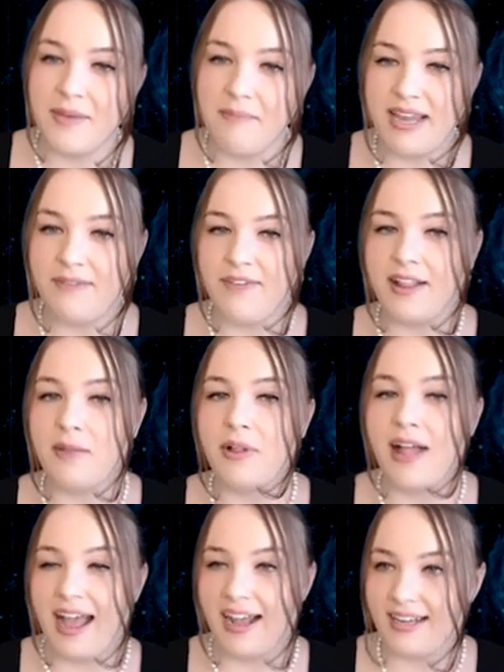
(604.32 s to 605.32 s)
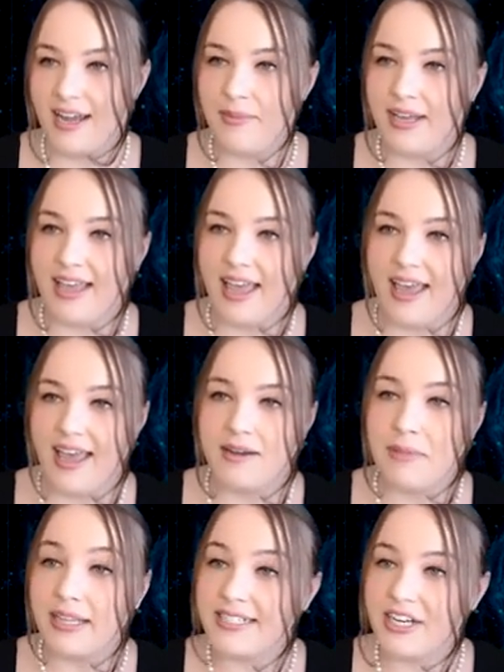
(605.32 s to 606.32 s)
that made available academic
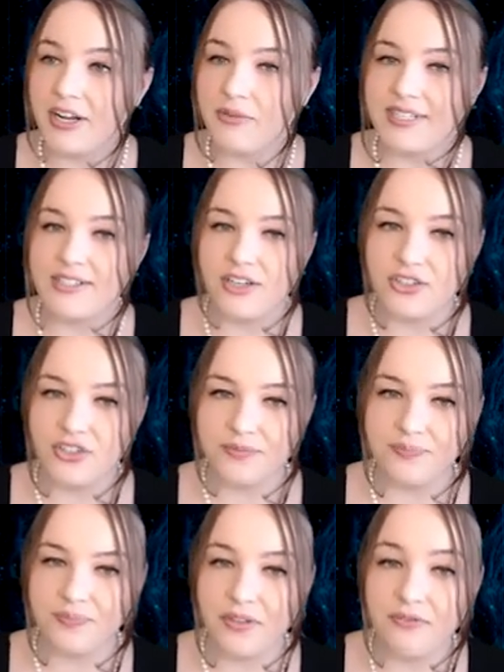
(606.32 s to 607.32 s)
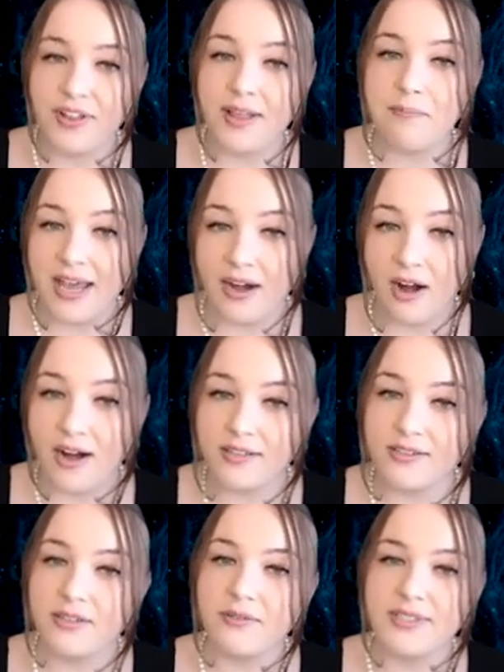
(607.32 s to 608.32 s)
and military research. Philip
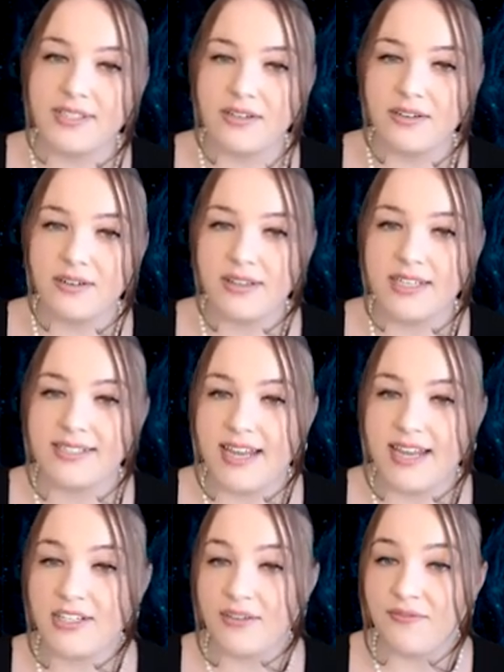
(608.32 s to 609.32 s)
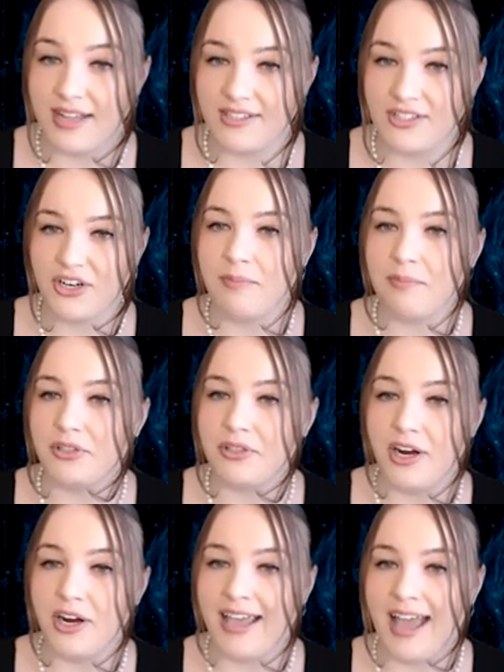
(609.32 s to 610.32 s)
Vanhart was an early stage investor at
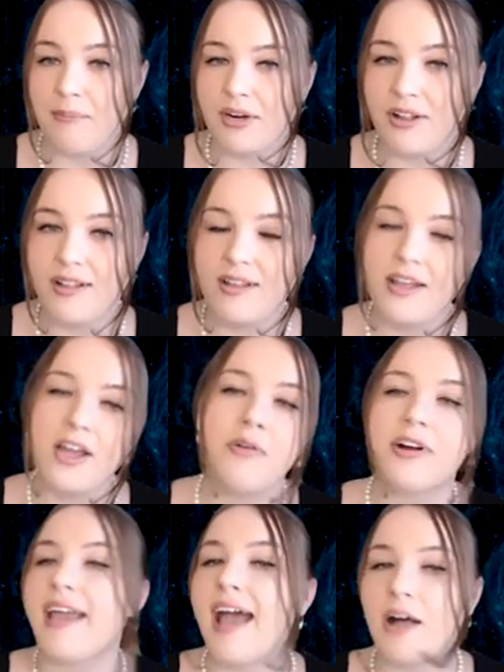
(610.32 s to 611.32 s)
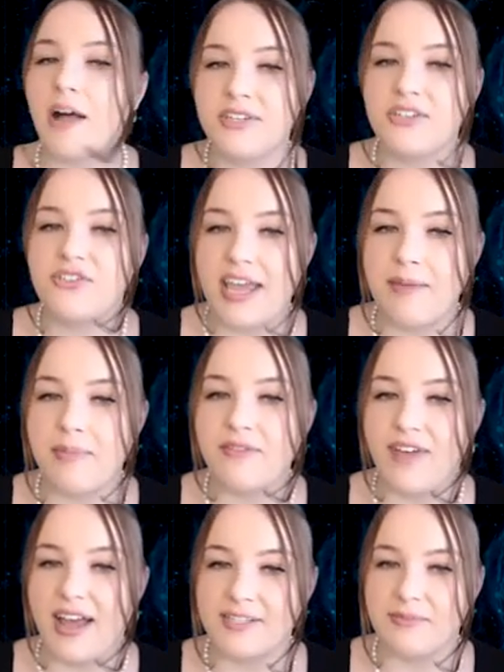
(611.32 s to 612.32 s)
Blue Yard Capital, where he helped to shape
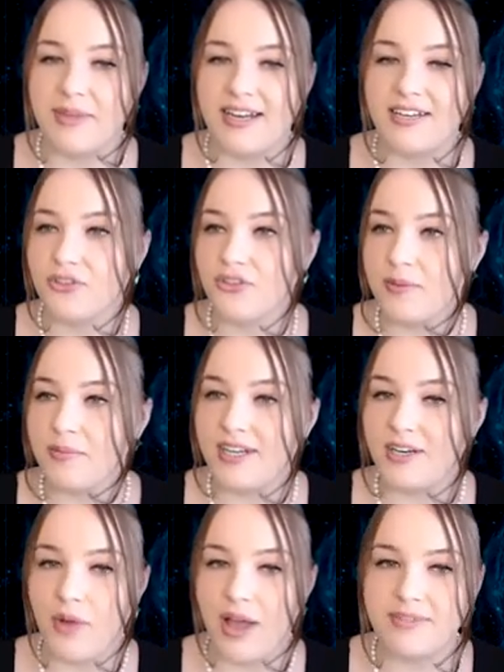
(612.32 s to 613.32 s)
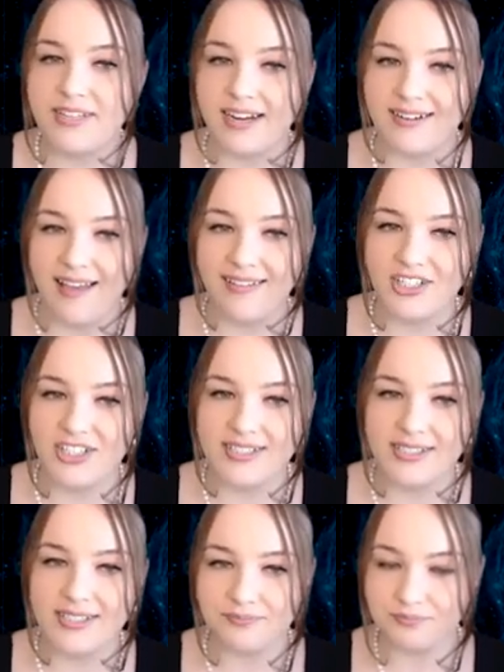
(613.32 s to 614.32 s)
investment in distributed web
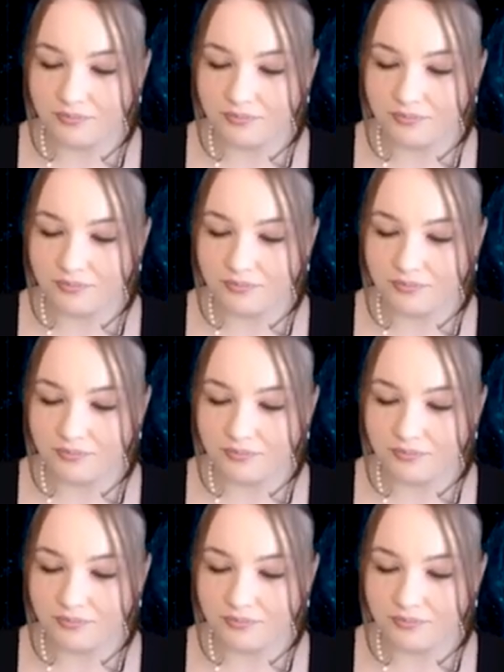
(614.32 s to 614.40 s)
technologies.